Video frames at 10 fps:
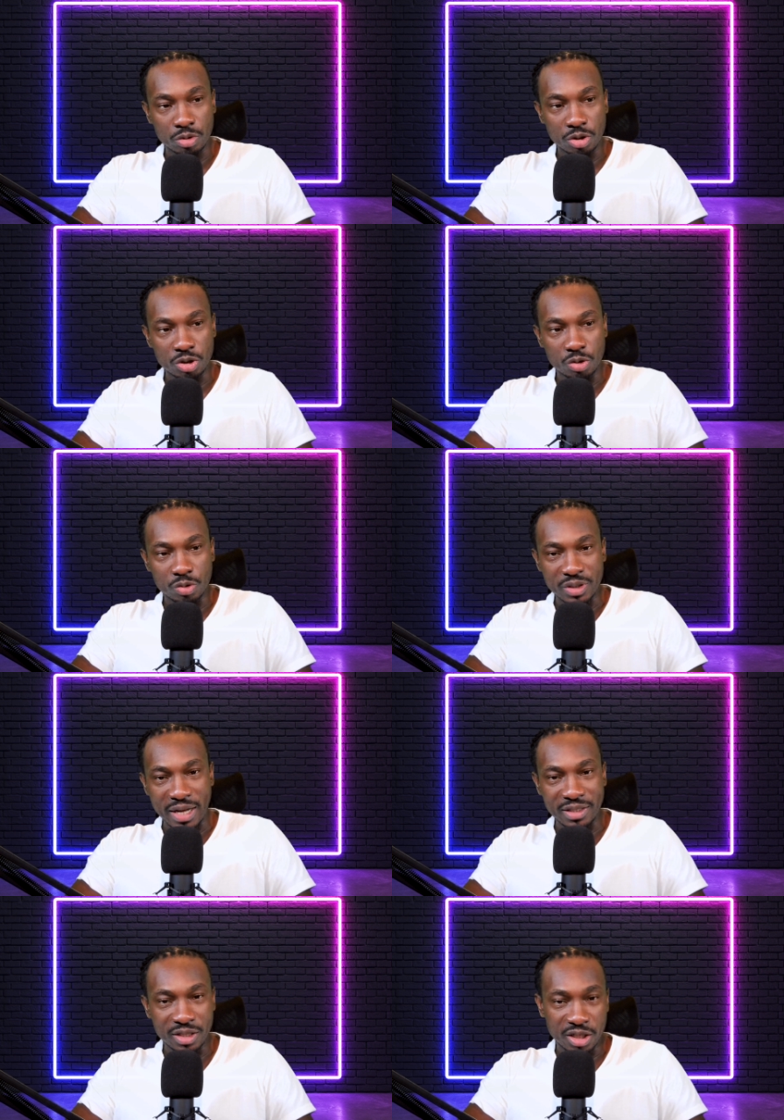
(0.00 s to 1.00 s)
use that
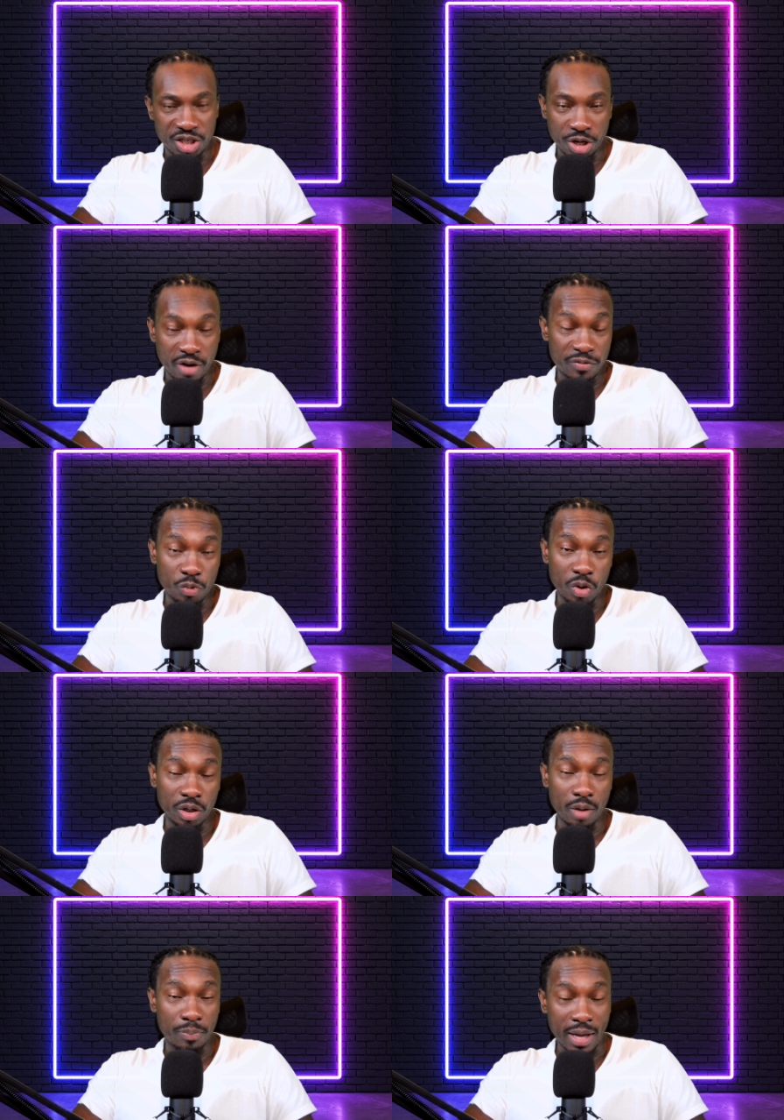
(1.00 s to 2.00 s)
to deter if you want to
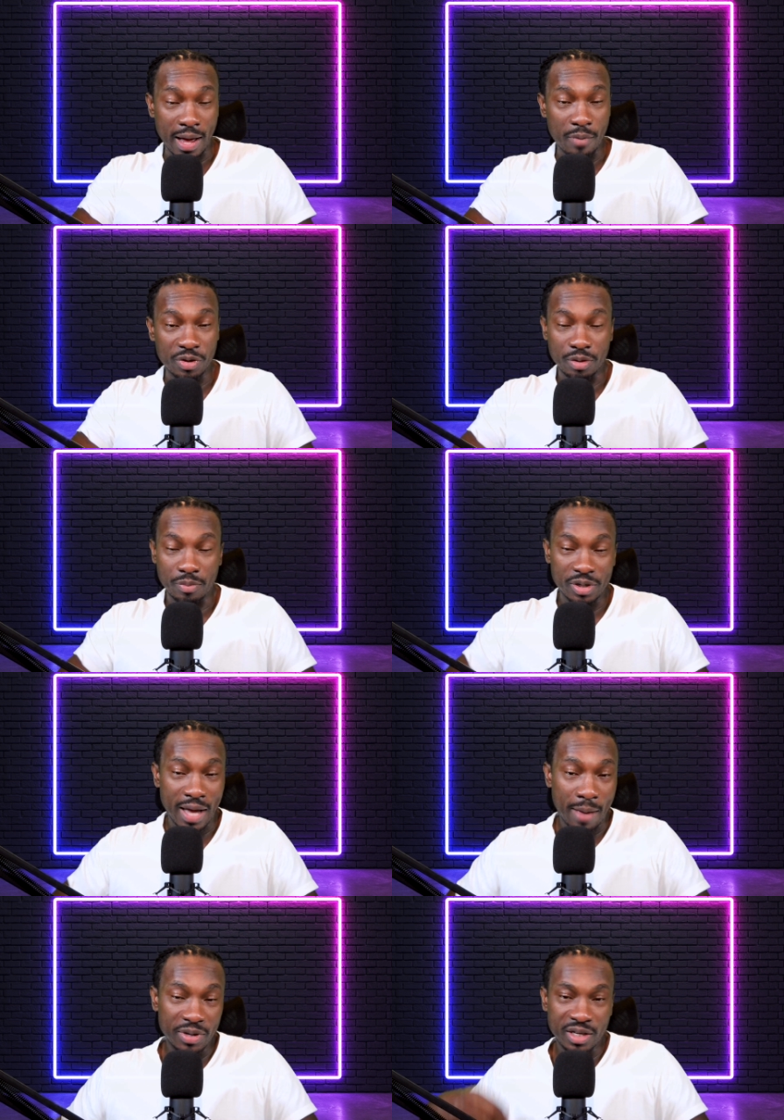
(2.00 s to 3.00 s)
apply with them or
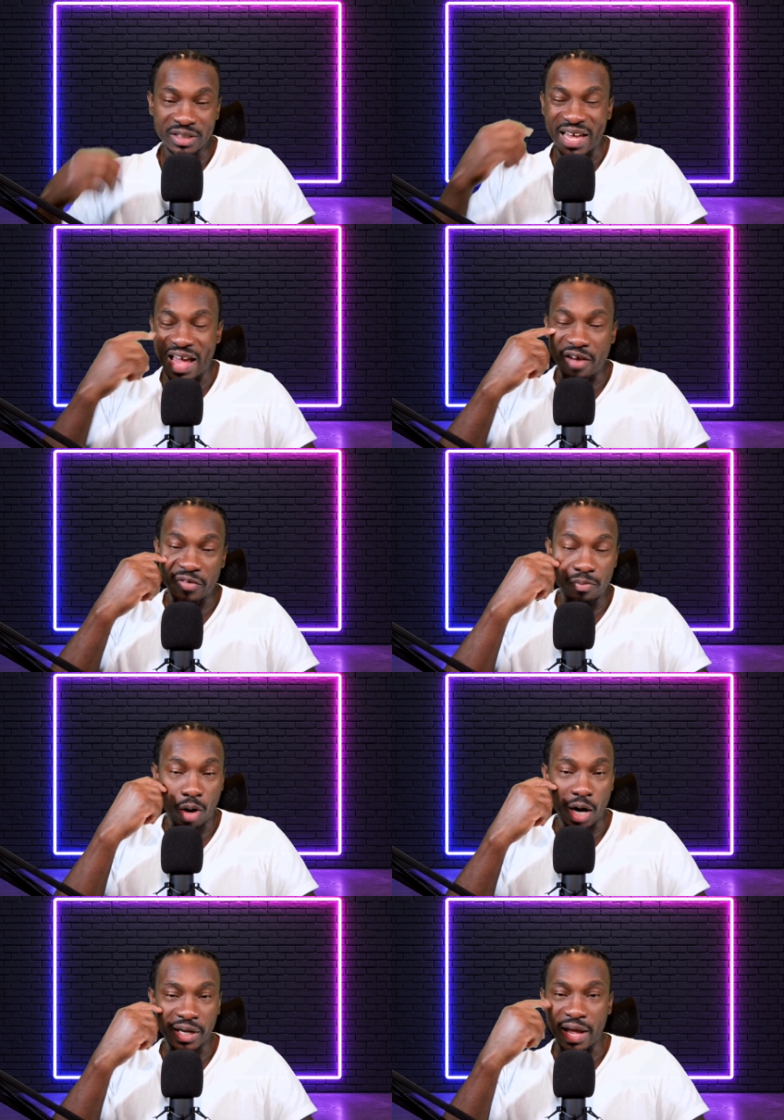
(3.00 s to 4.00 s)
not, because every
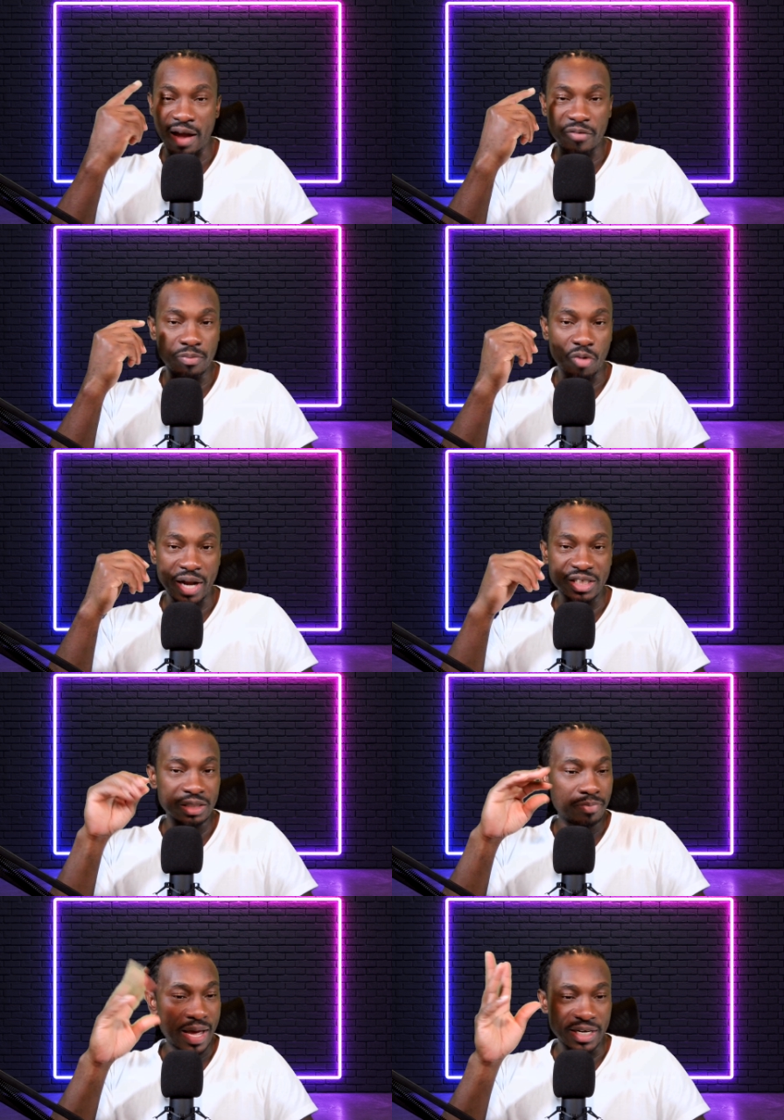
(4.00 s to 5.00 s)
market, every branch is
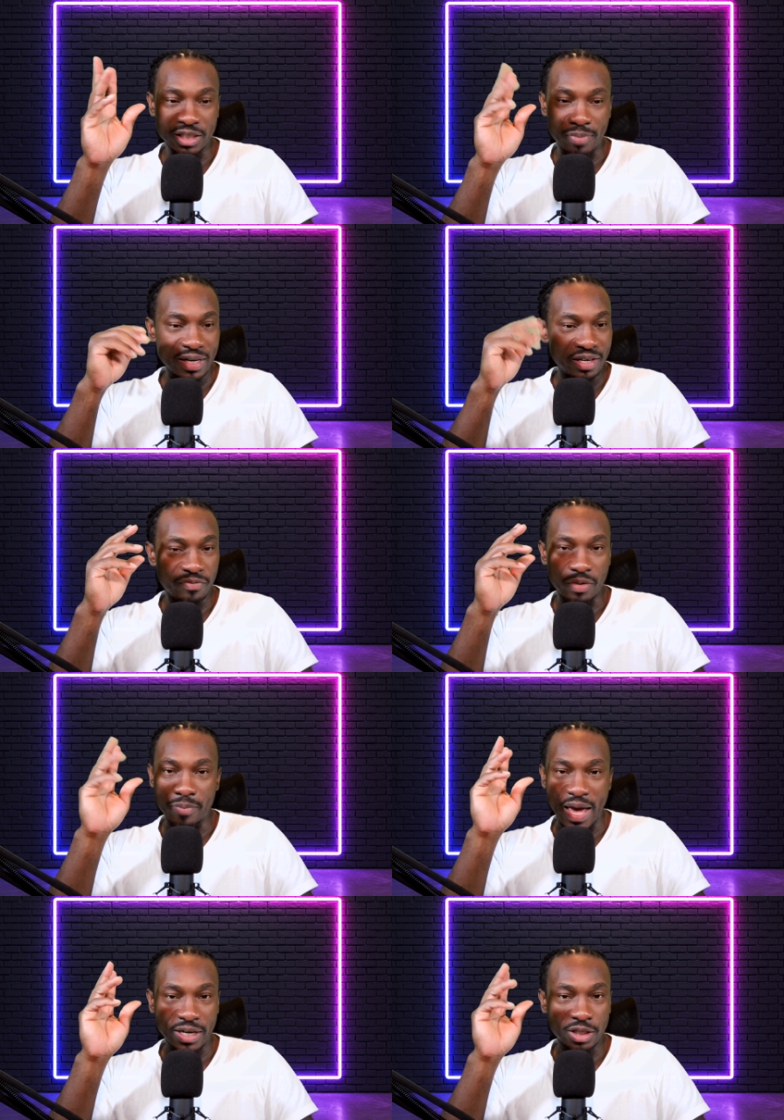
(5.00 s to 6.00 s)
managed by different
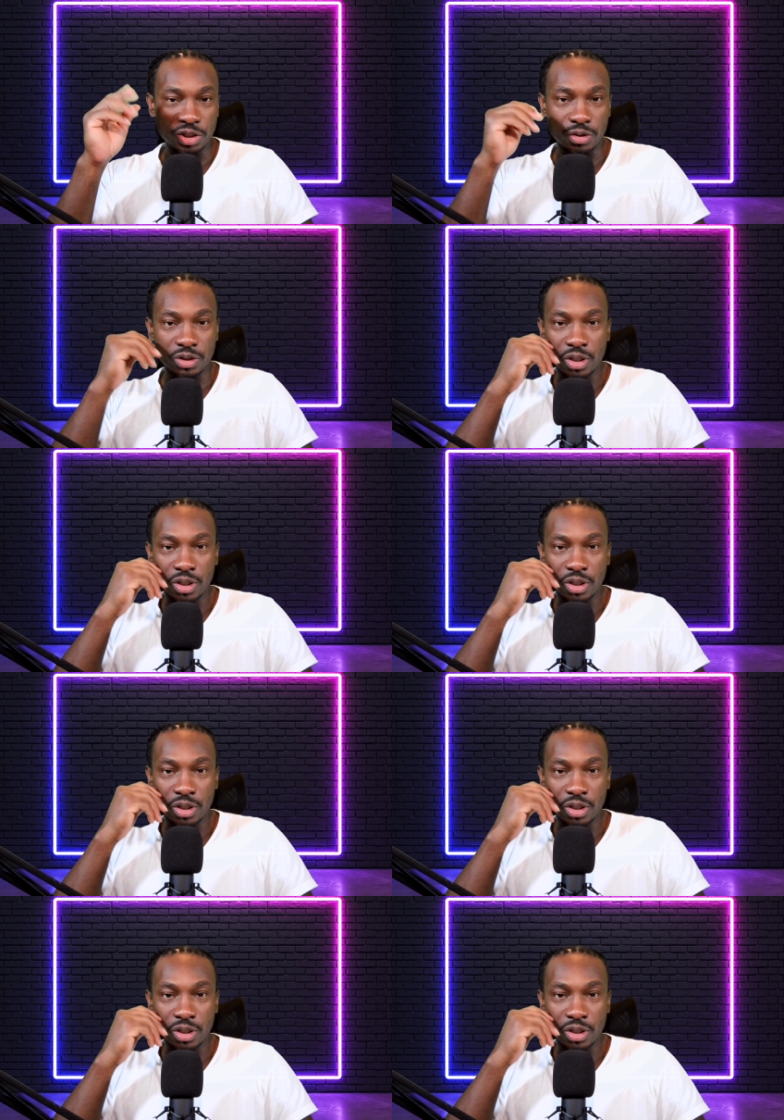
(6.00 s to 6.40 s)
managers.